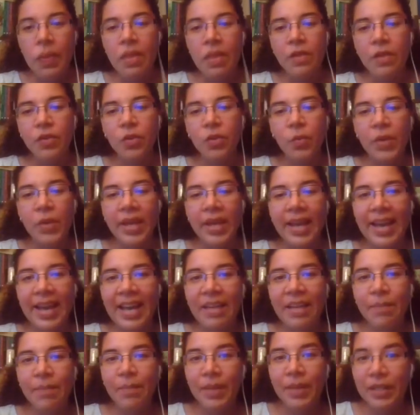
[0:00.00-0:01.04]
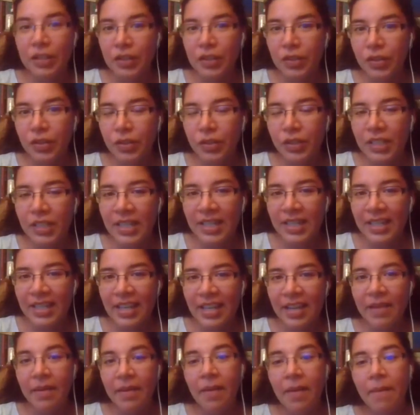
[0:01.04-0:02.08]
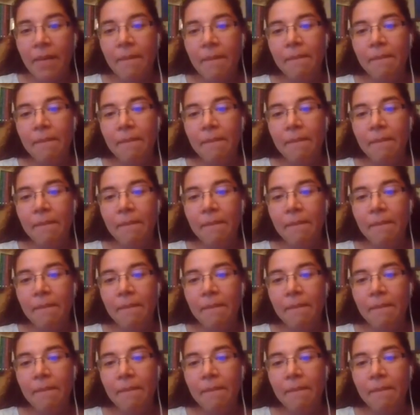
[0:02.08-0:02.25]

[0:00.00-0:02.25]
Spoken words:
So we had paternal DNA